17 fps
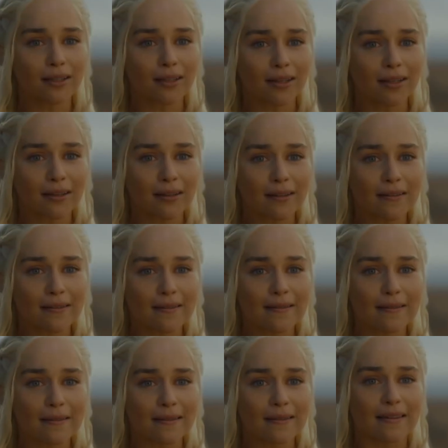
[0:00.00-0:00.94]
which is
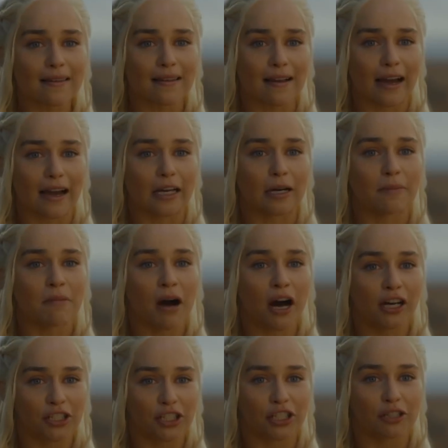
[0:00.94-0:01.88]
more like
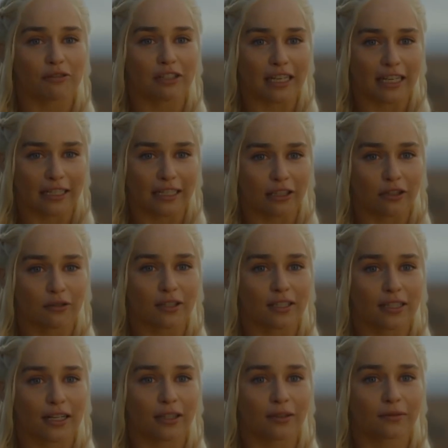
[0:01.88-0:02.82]
a
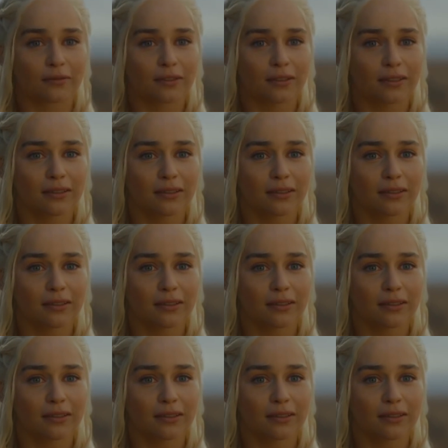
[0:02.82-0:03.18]
remote,